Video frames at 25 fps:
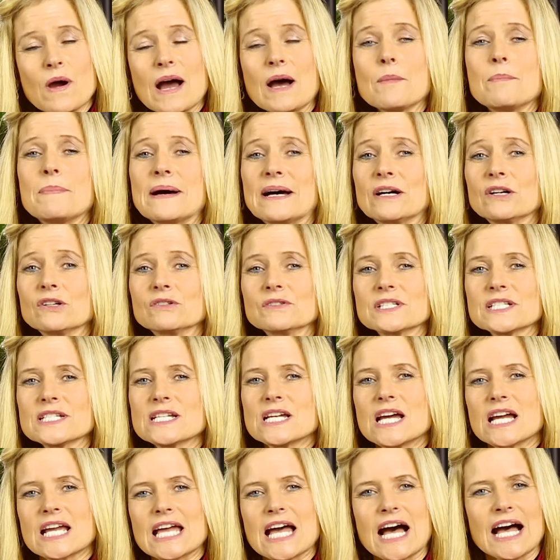about
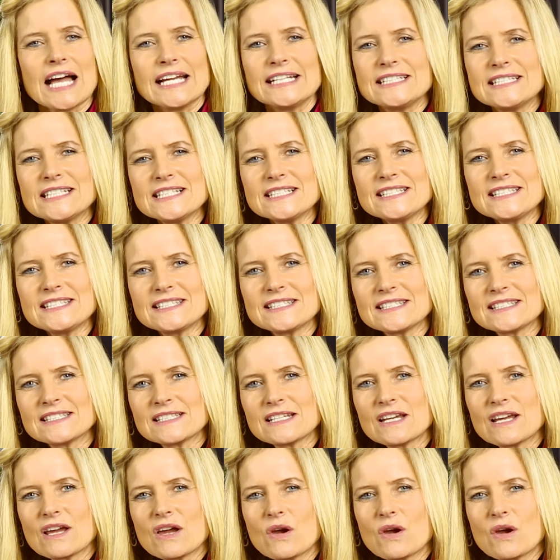kindness,